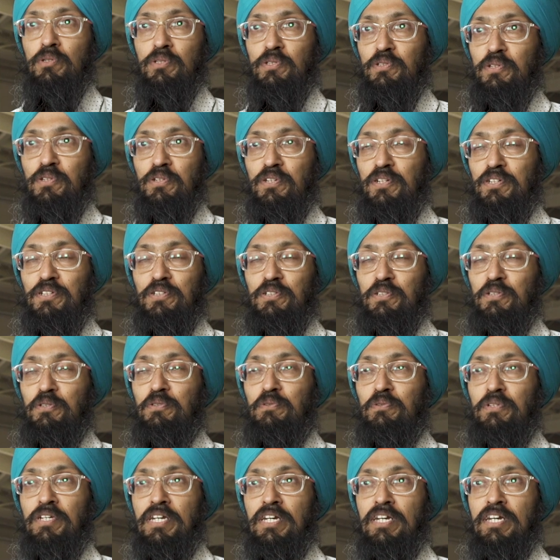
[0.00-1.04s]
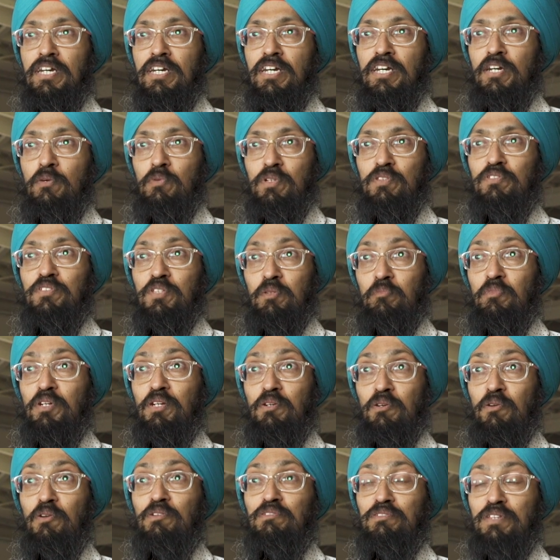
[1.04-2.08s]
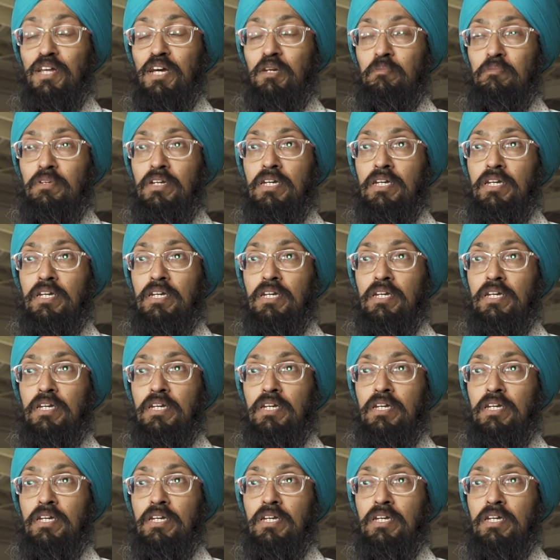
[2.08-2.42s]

another cartoon with somebody who looks like